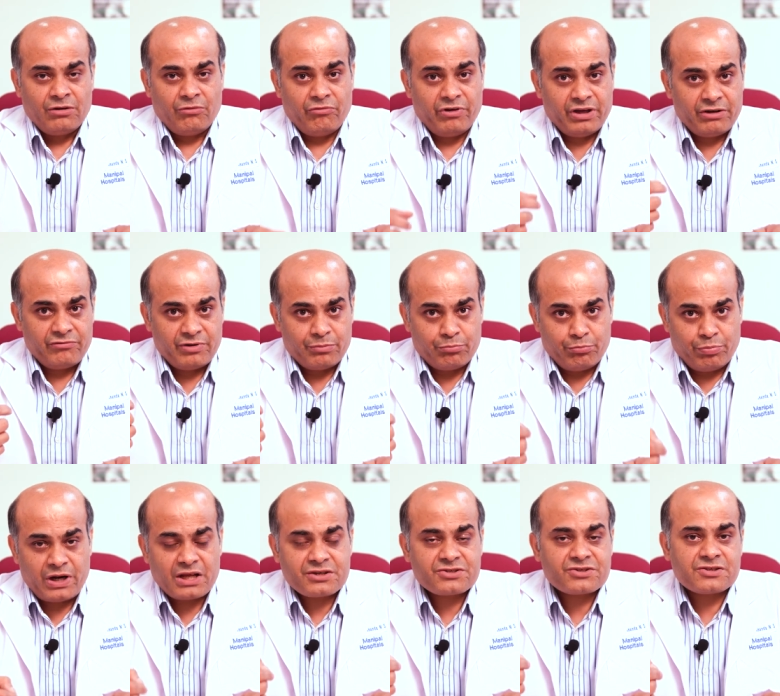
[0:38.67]
when we
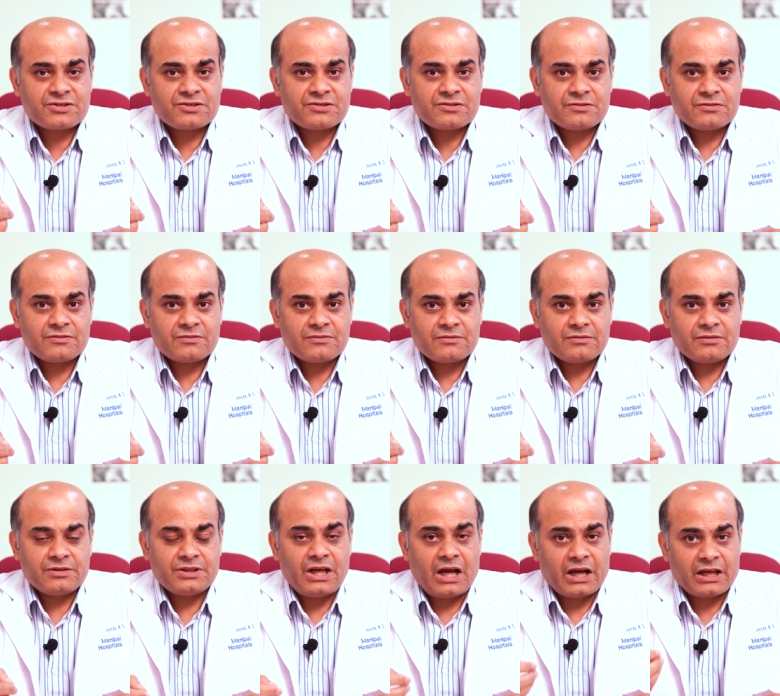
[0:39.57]
brush
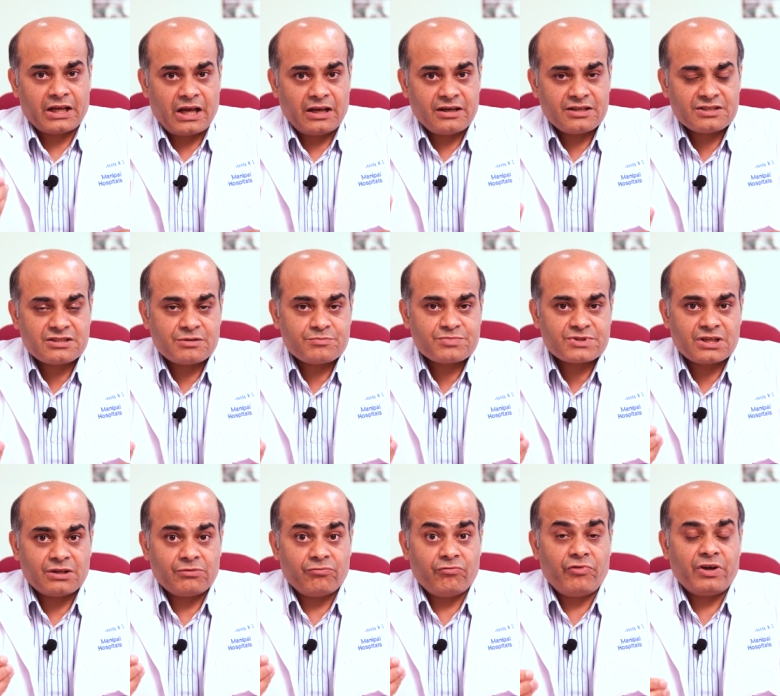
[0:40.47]
the organisms
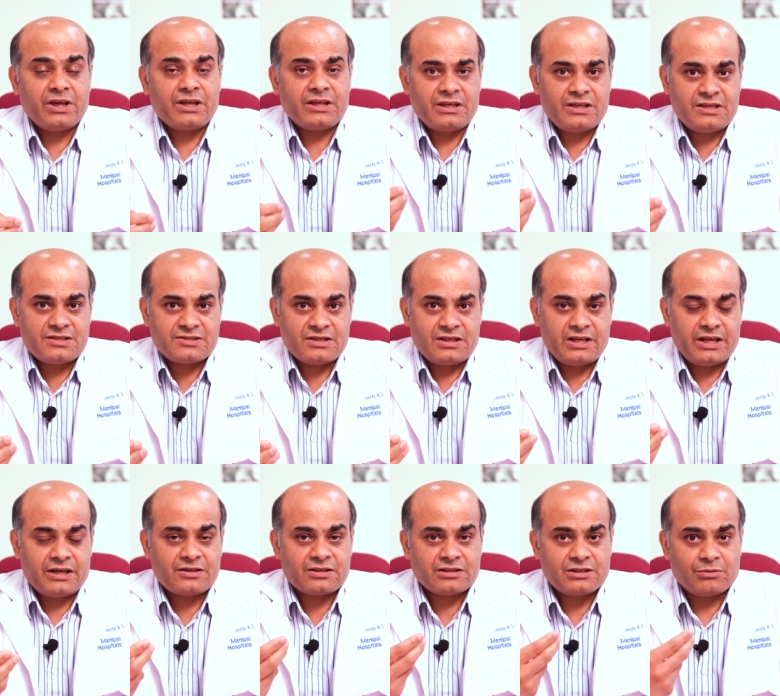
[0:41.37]
can very easily
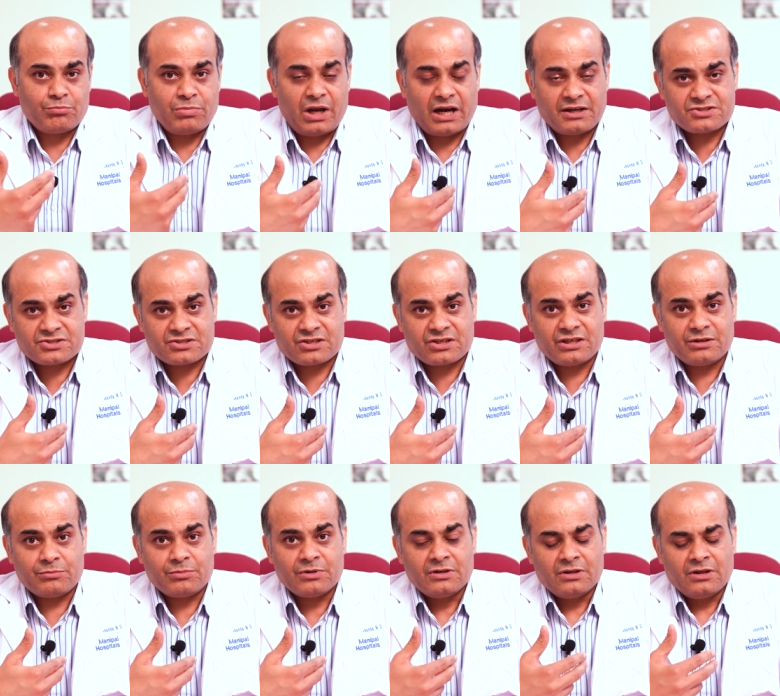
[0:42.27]
enter the
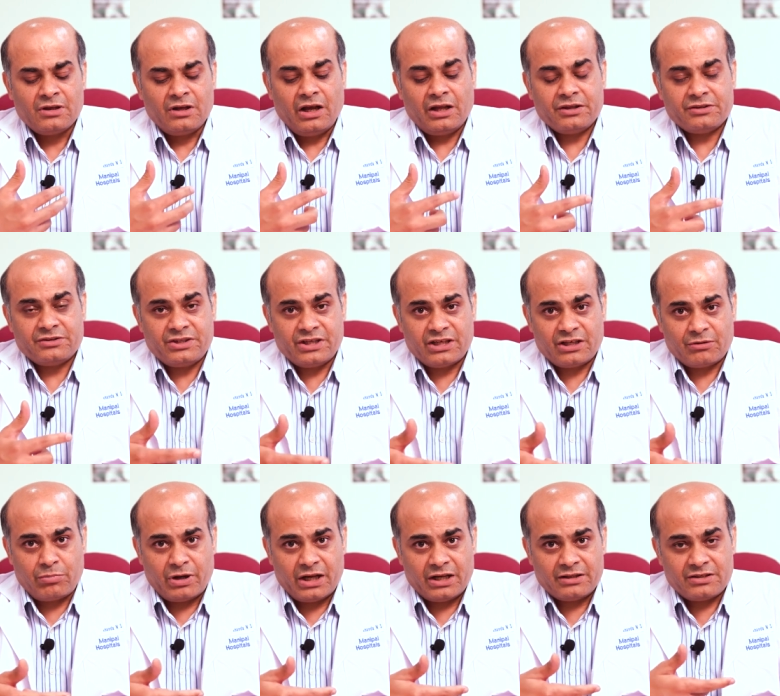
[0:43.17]
bloodstream and
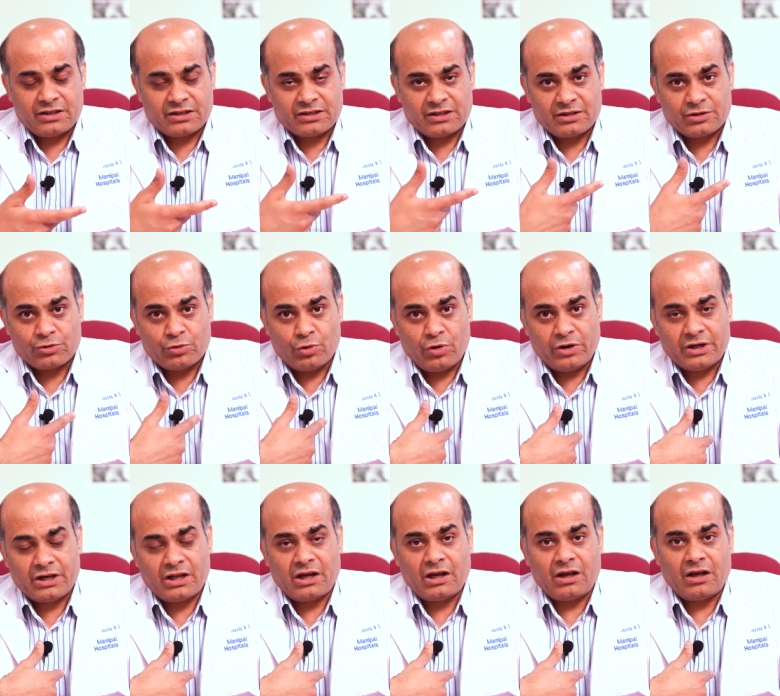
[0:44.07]
thereby they can go
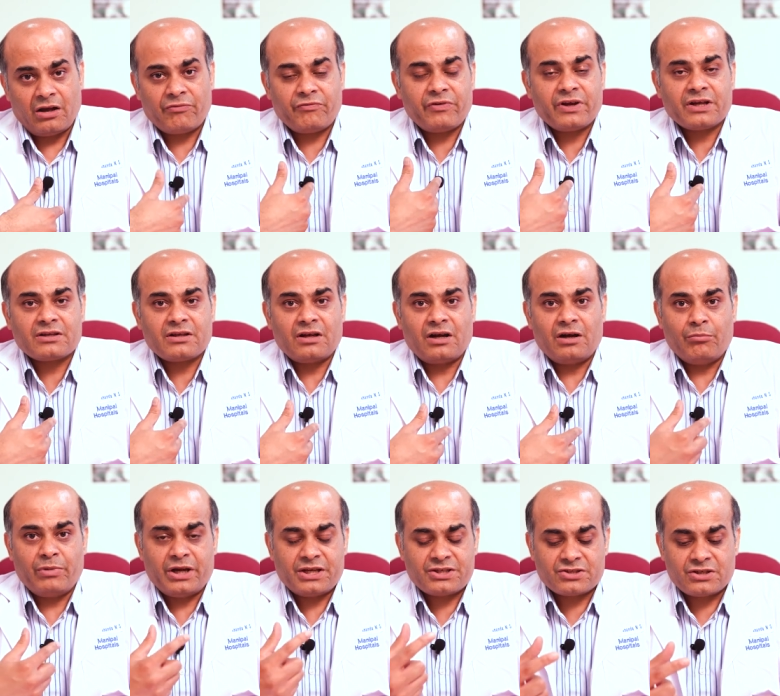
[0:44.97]
and affect a
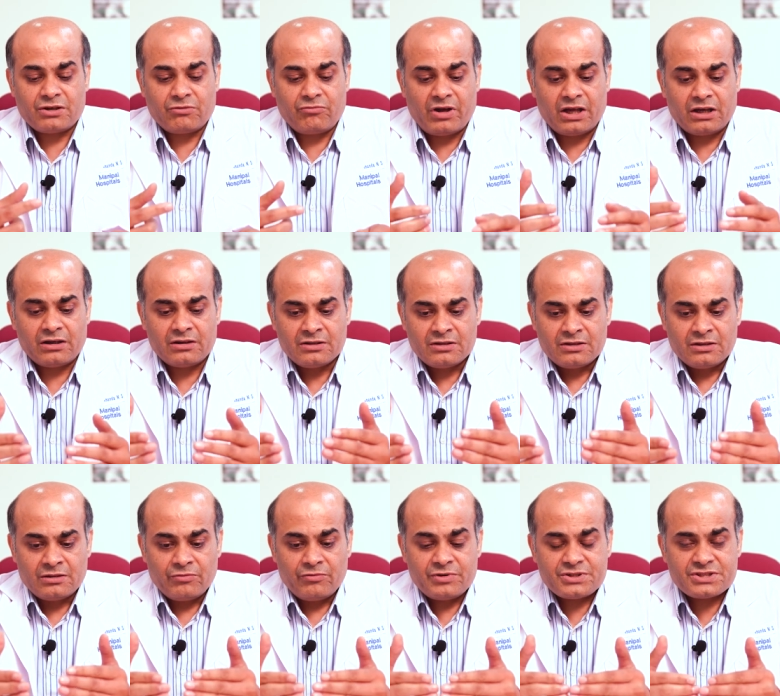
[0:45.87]
mitral valve
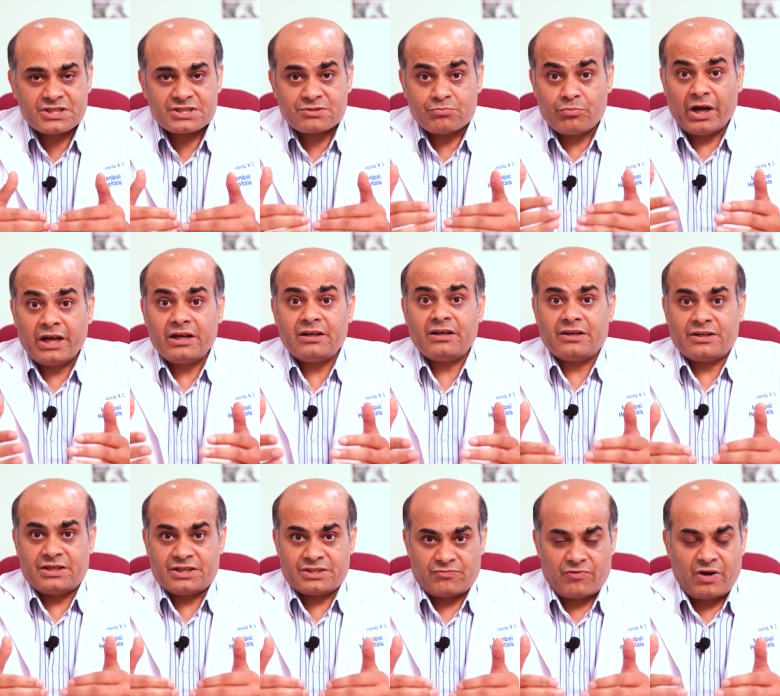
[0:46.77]
which is mildly
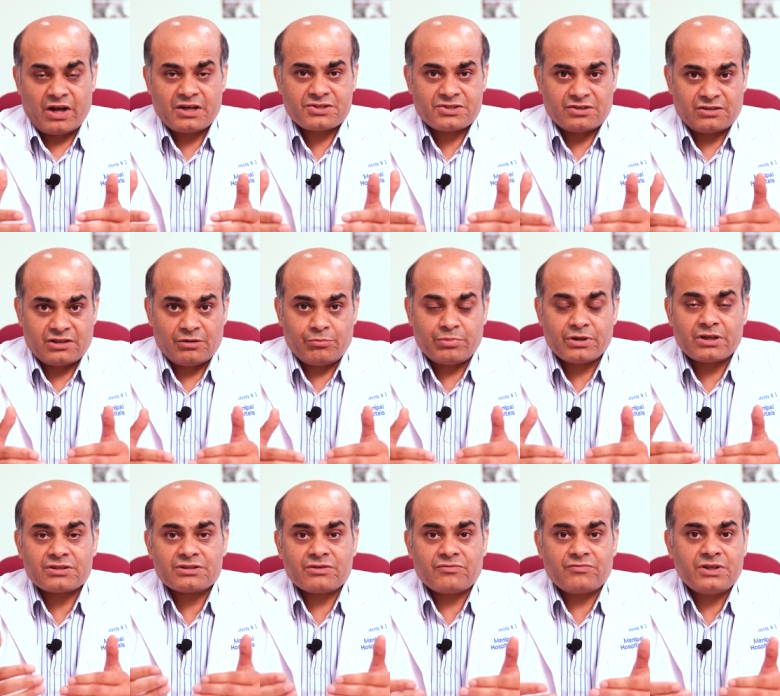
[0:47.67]
dysfunctional
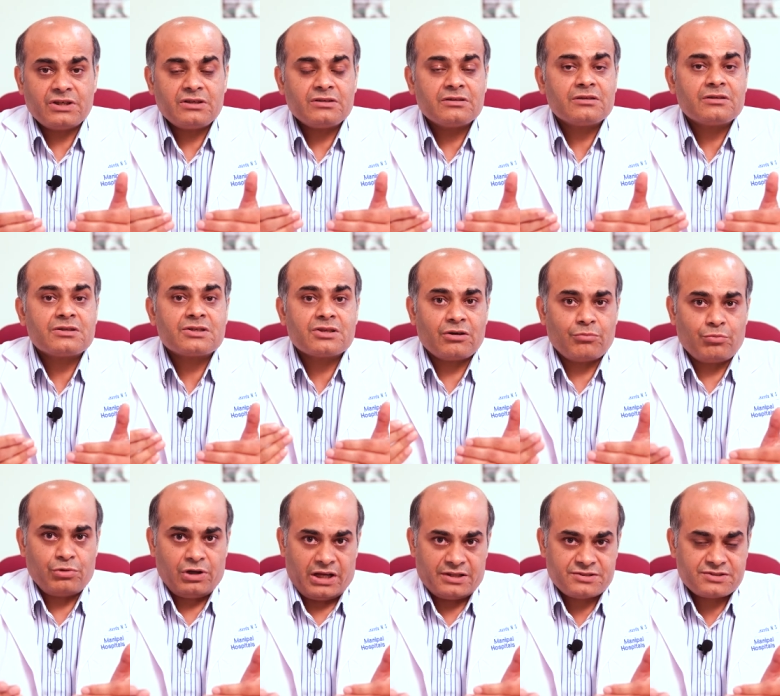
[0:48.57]
because of the
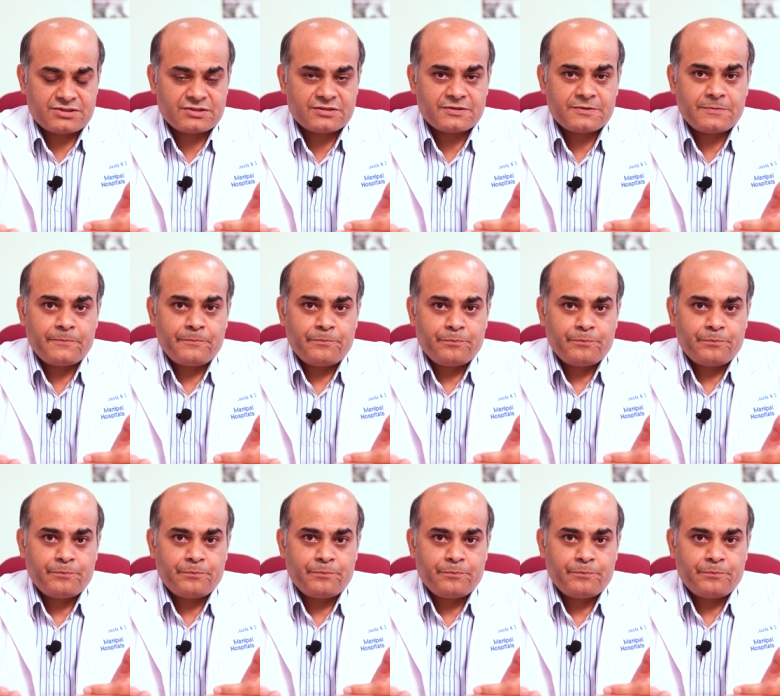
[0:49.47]
turbulence.